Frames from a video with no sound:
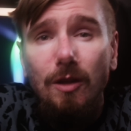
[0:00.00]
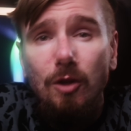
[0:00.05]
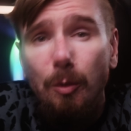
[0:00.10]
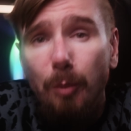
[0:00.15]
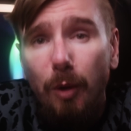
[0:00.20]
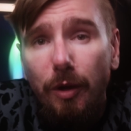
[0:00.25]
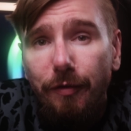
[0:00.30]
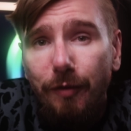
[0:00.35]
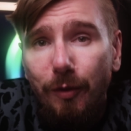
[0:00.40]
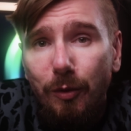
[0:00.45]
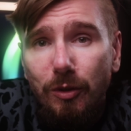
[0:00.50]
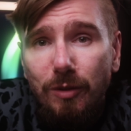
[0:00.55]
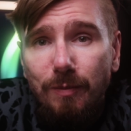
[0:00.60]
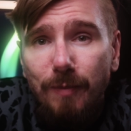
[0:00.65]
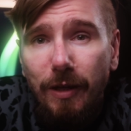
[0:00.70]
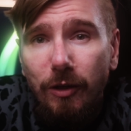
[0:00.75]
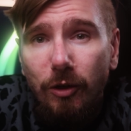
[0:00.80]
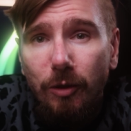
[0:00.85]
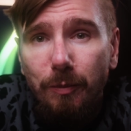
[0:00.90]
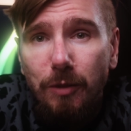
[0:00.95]
Your bird photos
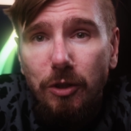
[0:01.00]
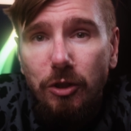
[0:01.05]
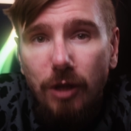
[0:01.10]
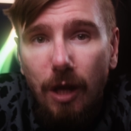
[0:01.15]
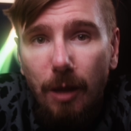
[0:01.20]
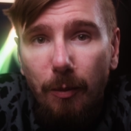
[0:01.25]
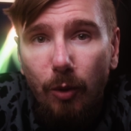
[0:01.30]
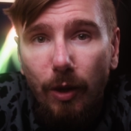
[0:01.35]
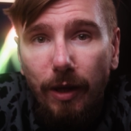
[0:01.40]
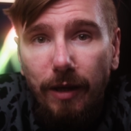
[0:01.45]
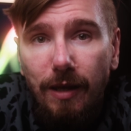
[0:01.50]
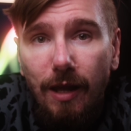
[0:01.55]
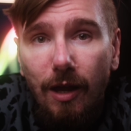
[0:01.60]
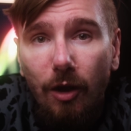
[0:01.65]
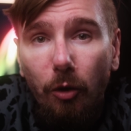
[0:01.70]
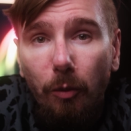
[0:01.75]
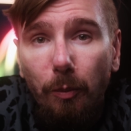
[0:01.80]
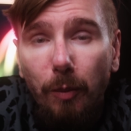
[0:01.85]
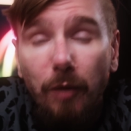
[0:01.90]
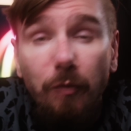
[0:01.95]
might not be sharp right
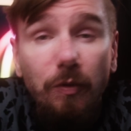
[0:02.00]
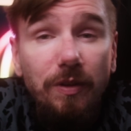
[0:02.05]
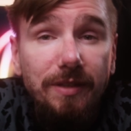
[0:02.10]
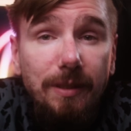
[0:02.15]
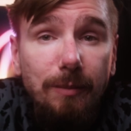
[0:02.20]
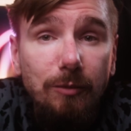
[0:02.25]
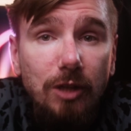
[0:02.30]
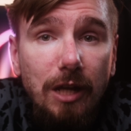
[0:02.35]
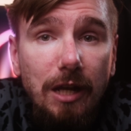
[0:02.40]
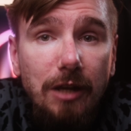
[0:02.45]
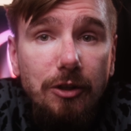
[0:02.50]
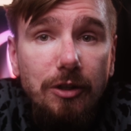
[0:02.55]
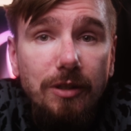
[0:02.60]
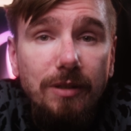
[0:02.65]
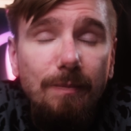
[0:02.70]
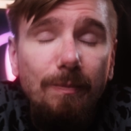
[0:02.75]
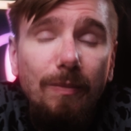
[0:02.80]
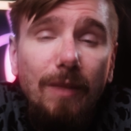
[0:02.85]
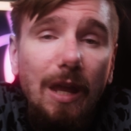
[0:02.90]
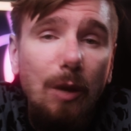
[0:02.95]
now, but with some
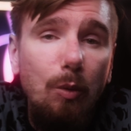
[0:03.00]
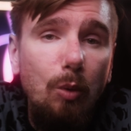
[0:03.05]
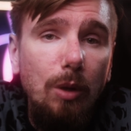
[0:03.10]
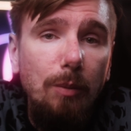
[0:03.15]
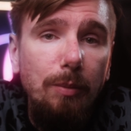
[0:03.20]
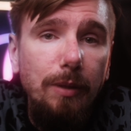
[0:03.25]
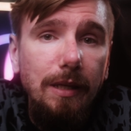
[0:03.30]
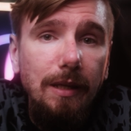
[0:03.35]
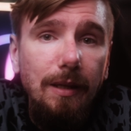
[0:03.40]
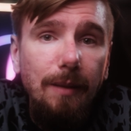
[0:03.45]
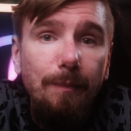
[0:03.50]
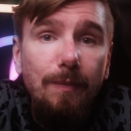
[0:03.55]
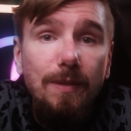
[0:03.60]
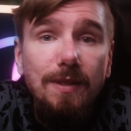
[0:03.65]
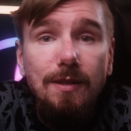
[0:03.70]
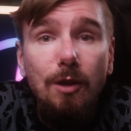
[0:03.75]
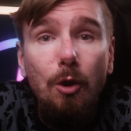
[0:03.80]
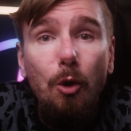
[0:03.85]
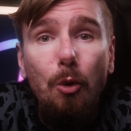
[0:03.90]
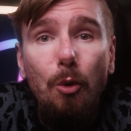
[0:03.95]
changes, they will be.
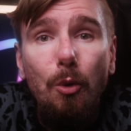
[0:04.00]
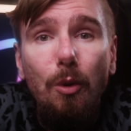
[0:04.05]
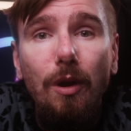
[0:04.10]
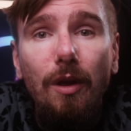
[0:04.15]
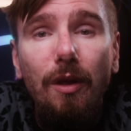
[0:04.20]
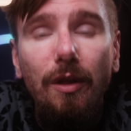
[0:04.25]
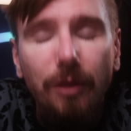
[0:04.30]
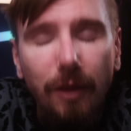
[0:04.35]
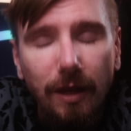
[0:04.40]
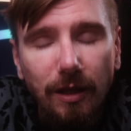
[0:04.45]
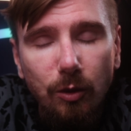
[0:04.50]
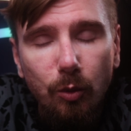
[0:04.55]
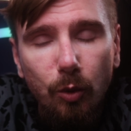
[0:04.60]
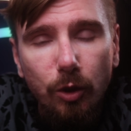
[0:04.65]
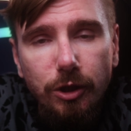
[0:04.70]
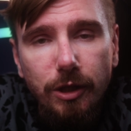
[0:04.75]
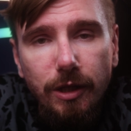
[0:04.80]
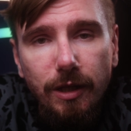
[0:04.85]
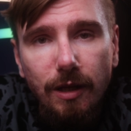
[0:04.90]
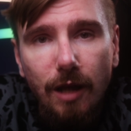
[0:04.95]
So, thank you for
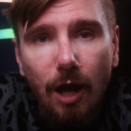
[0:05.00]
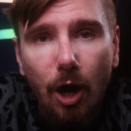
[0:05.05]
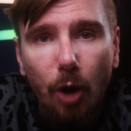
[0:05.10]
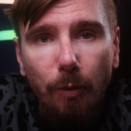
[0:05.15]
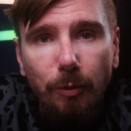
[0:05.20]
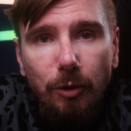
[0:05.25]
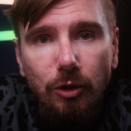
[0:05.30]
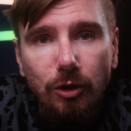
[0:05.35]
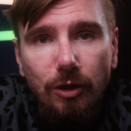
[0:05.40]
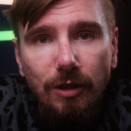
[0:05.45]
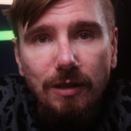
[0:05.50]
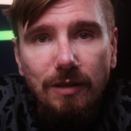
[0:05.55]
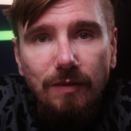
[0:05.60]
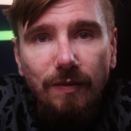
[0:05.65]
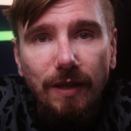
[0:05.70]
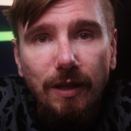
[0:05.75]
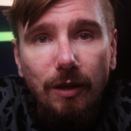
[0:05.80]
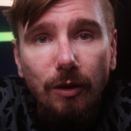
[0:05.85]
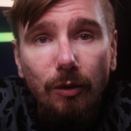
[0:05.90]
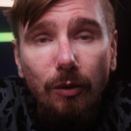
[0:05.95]
watching, I hope you enjoyed this
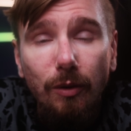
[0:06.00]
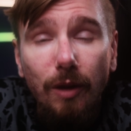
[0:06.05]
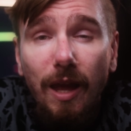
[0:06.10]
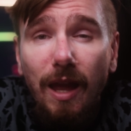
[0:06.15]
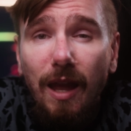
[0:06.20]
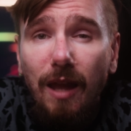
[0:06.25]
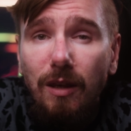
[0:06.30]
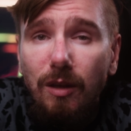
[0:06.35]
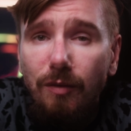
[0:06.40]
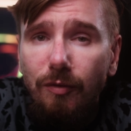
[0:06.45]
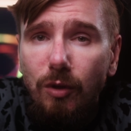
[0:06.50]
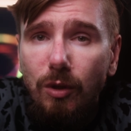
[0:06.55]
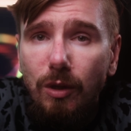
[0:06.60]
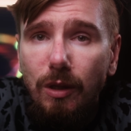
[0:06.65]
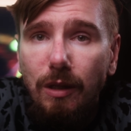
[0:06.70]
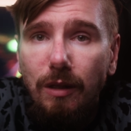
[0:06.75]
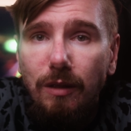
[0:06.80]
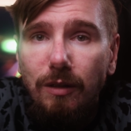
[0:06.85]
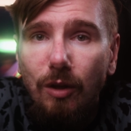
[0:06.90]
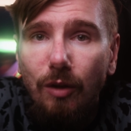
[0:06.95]
video, and if you're
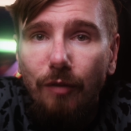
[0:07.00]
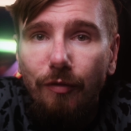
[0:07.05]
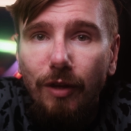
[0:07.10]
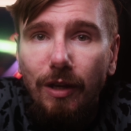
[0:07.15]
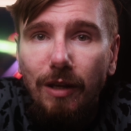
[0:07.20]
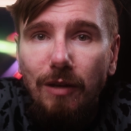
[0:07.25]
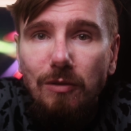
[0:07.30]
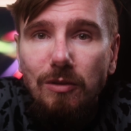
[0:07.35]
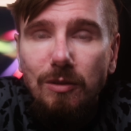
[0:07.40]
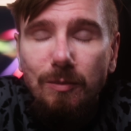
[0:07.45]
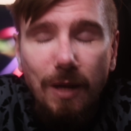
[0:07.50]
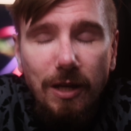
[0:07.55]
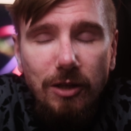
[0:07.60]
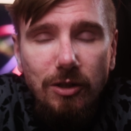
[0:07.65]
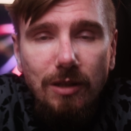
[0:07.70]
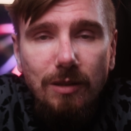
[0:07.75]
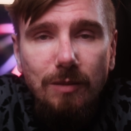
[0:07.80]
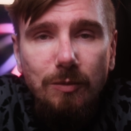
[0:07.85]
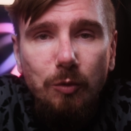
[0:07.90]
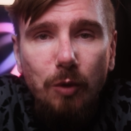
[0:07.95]
new, don't forget to smash
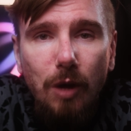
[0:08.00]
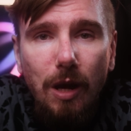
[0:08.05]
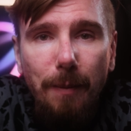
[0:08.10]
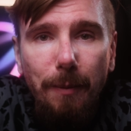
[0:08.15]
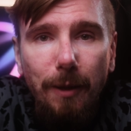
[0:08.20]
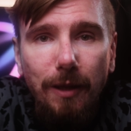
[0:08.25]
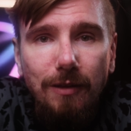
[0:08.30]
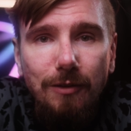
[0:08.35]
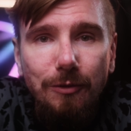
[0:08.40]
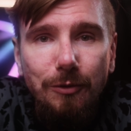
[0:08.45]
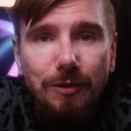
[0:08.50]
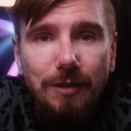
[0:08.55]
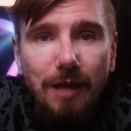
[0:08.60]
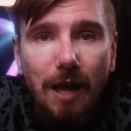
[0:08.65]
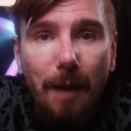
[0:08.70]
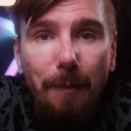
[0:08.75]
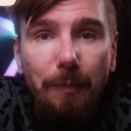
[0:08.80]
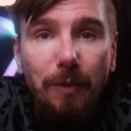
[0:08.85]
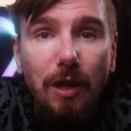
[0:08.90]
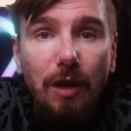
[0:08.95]
that subscribe button to stay
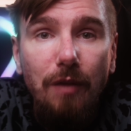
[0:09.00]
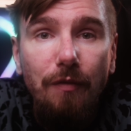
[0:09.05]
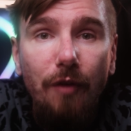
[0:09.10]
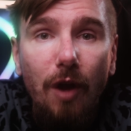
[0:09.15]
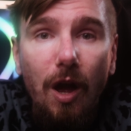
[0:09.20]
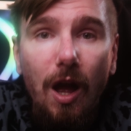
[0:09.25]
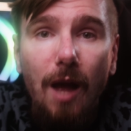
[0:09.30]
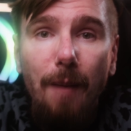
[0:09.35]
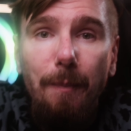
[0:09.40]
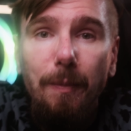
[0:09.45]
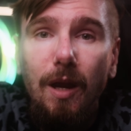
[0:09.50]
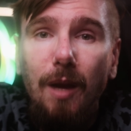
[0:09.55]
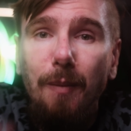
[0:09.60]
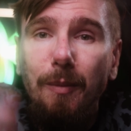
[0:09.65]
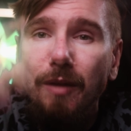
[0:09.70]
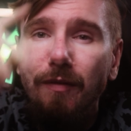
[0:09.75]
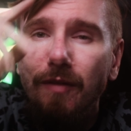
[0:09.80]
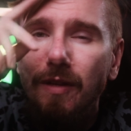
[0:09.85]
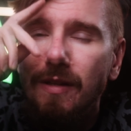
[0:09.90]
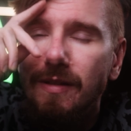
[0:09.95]
updated for
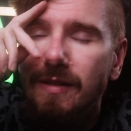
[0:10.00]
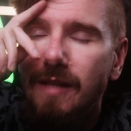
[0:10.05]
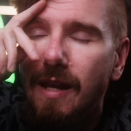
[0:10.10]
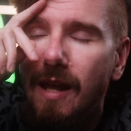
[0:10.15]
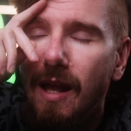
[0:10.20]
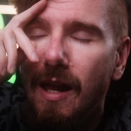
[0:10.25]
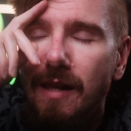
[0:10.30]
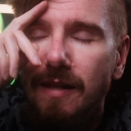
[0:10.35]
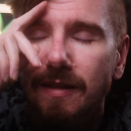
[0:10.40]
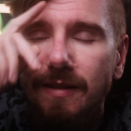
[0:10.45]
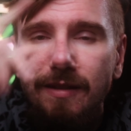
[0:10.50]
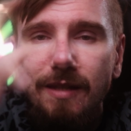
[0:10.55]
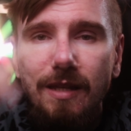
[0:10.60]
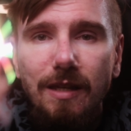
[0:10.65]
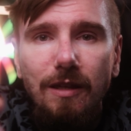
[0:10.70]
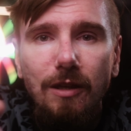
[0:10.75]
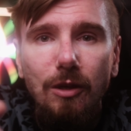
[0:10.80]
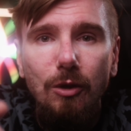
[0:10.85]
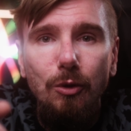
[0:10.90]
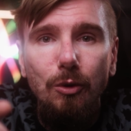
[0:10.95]
upcoming videos, and I'll see
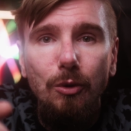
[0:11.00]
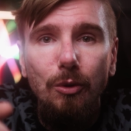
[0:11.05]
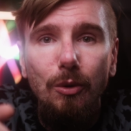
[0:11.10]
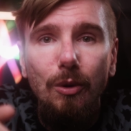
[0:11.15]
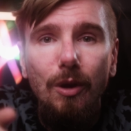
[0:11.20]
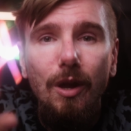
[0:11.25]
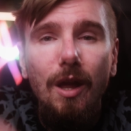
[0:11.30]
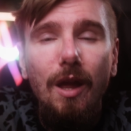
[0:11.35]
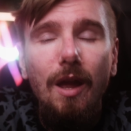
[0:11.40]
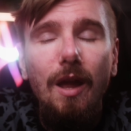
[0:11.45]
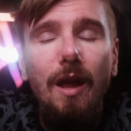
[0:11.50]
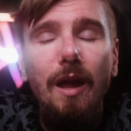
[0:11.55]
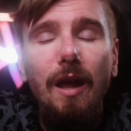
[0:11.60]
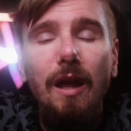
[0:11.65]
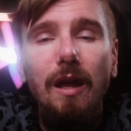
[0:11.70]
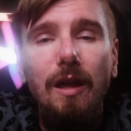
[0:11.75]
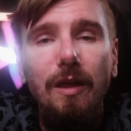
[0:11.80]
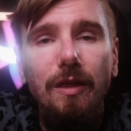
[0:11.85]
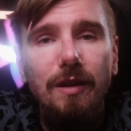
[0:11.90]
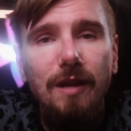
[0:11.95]
you
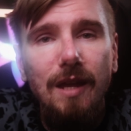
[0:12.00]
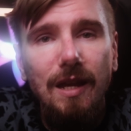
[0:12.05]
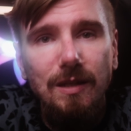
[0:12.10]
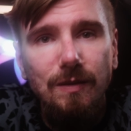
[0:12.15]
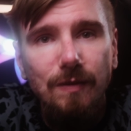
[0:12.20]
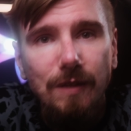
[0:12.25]
in the next